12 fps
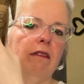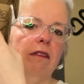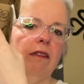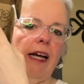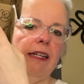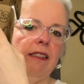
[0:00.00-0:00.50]

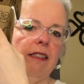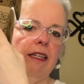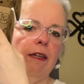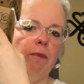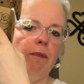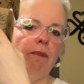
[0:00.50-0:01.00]

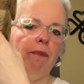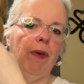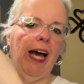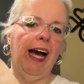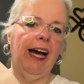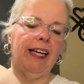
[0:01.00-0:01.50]
nicely
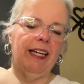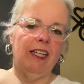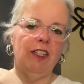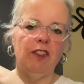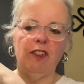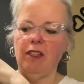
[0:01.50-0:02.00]

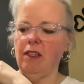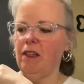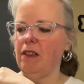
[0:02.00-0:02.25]
packaged.